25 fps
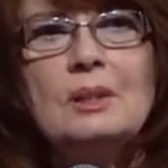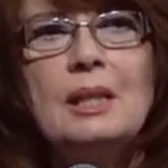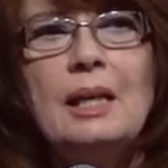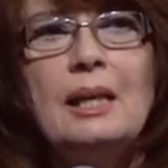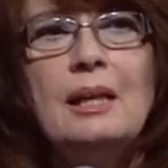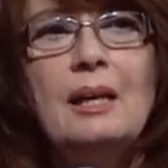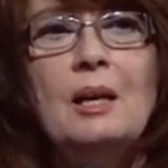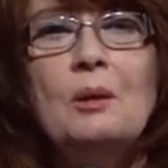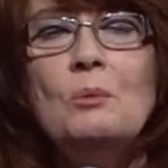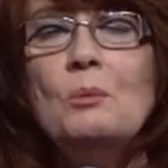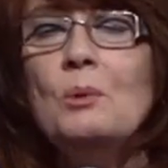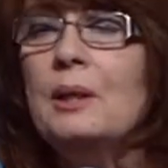
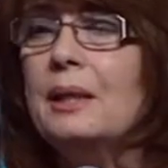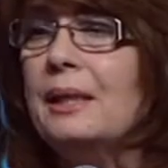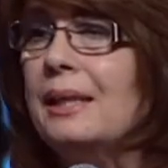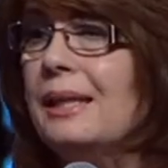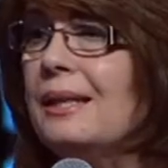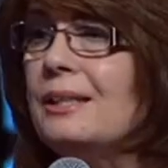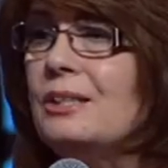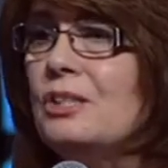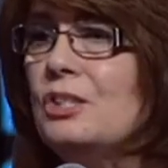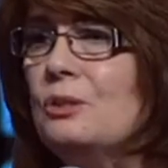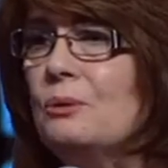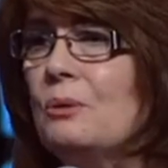And I want to
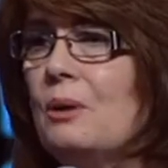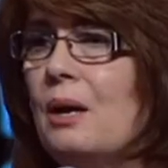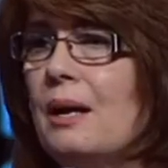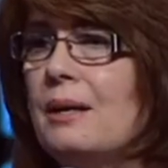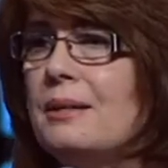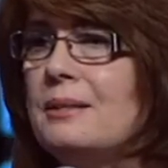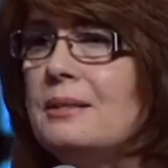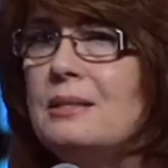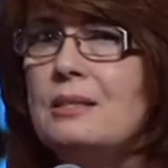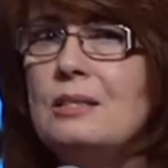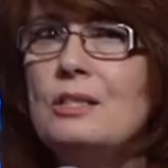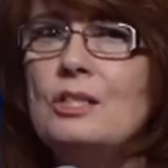get you
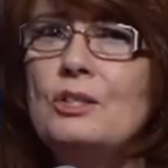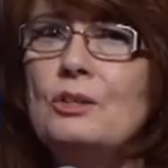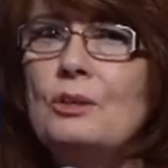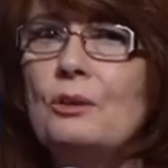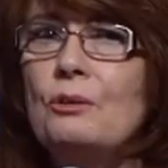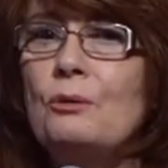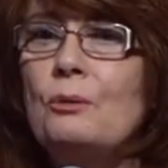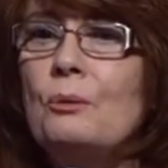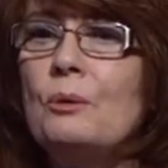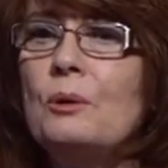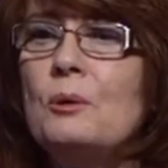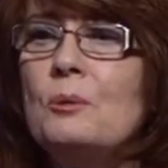guys to your
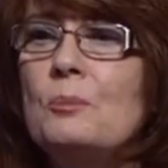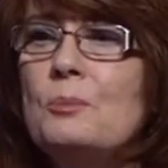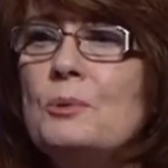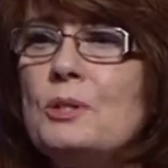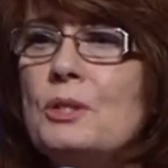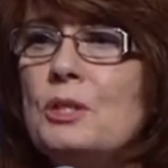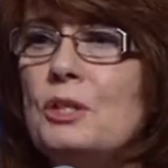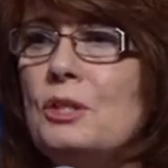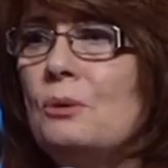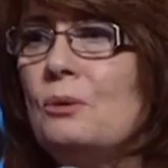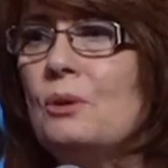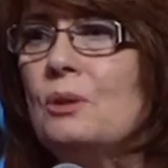group
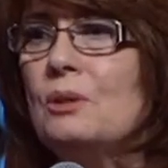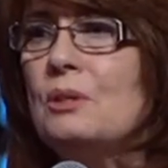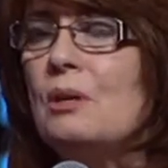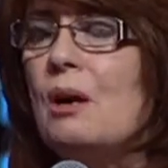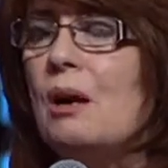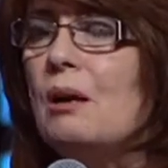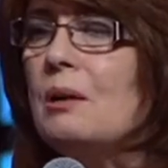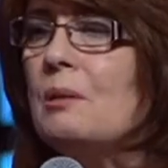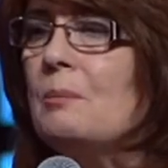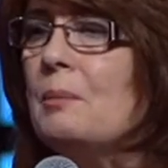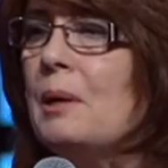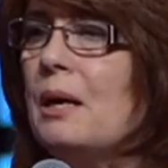so you can
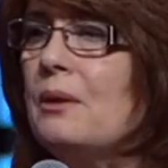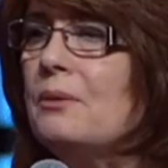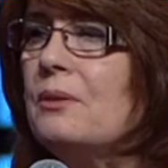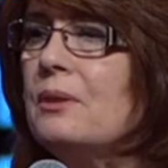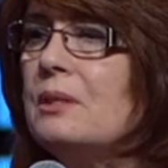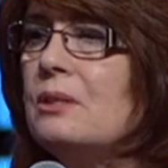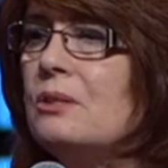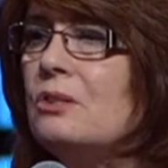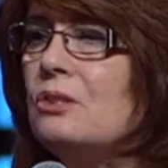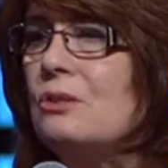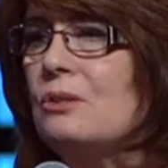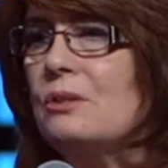talk about
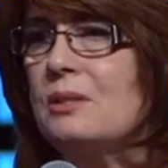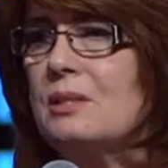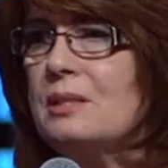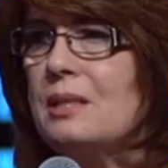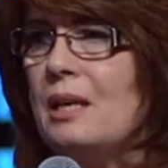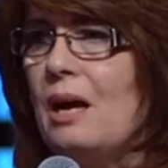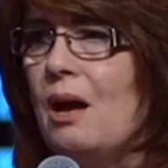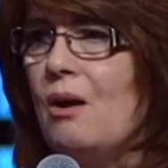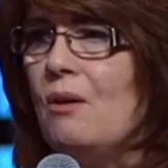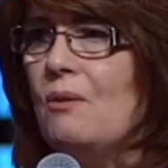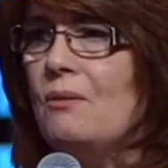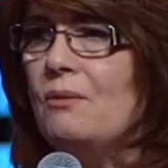this
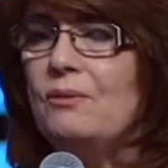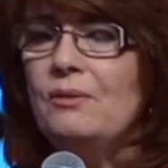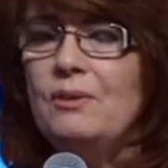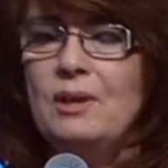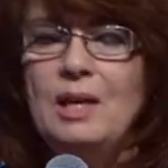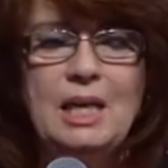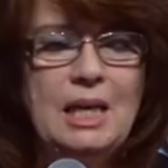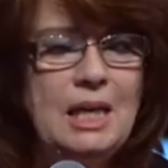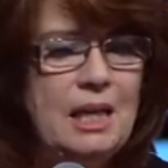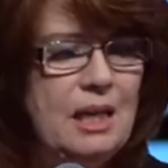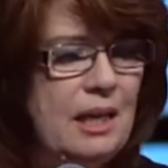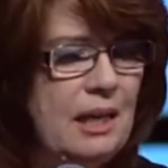yourself
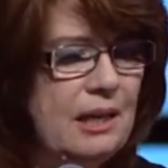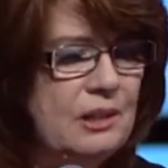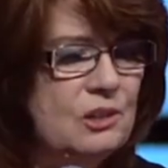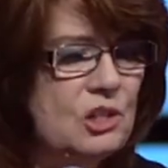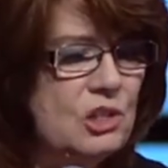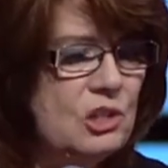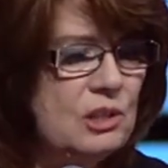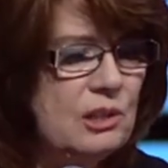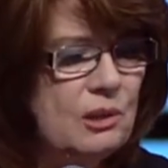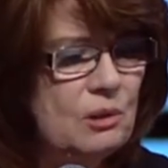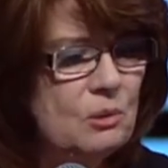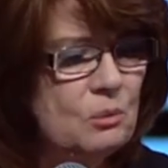and
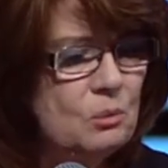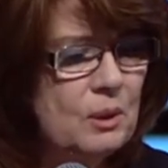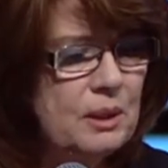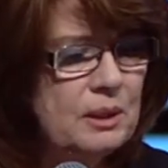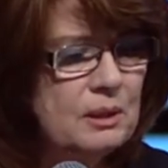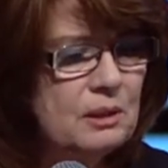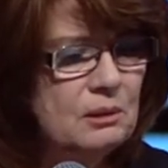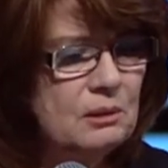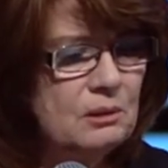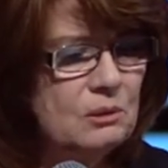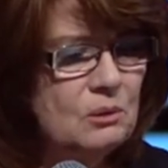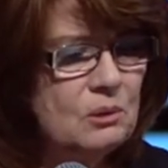share
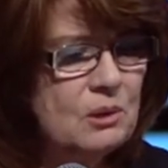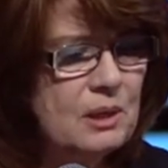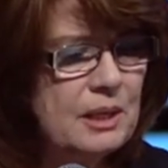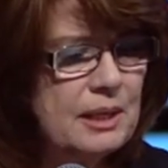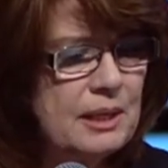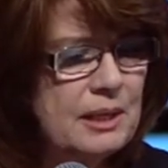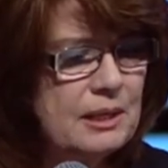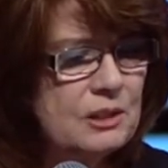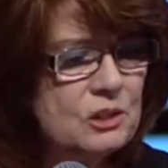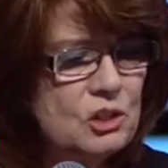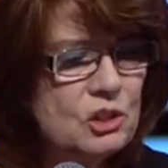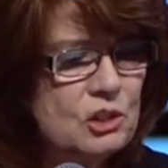what the Lord
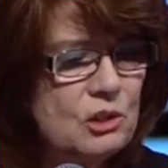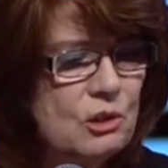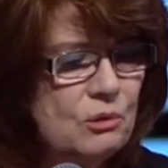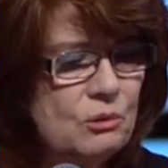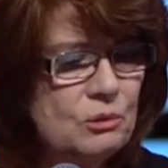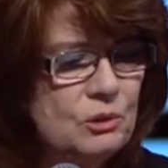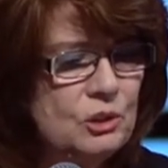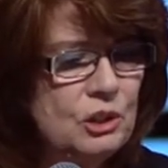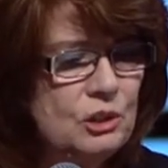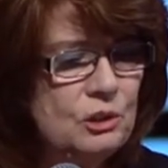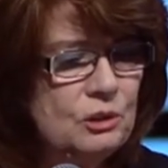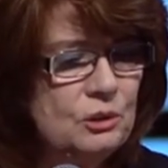has
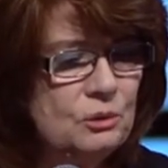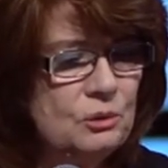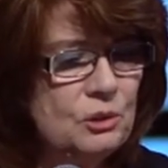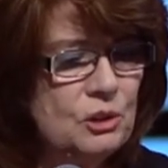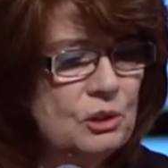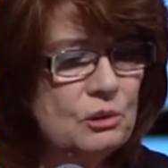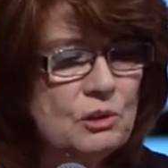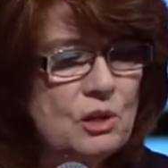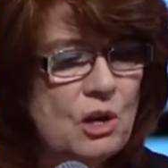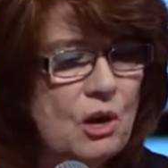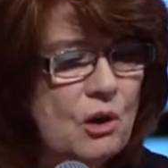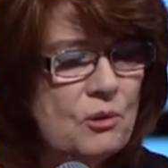shown you.
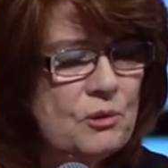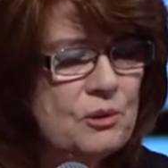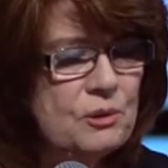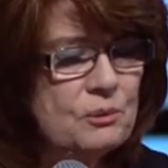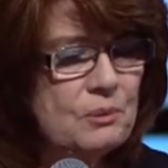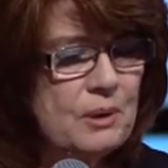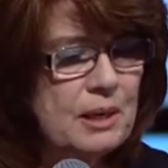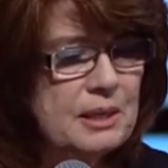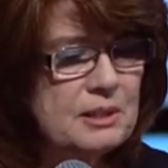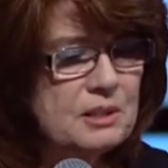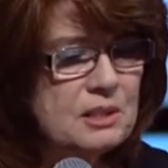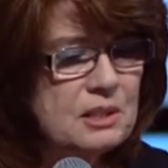You know the
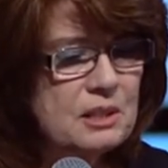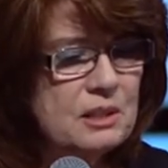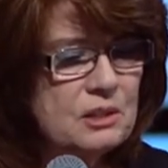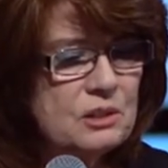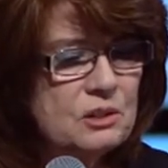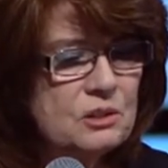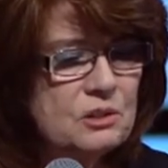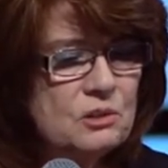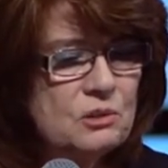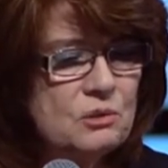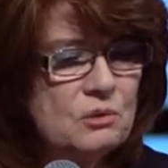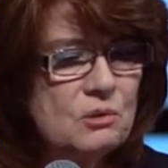rest of the
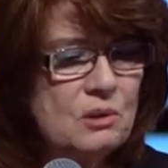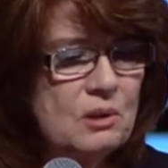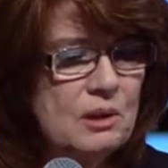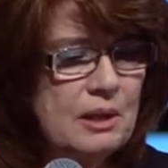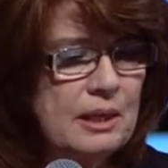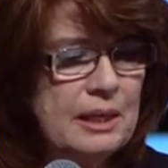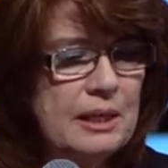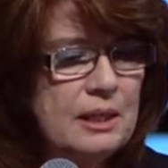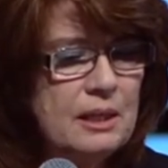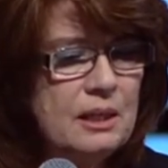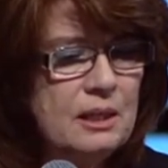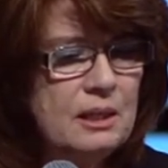
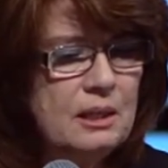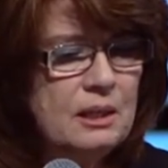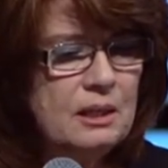story.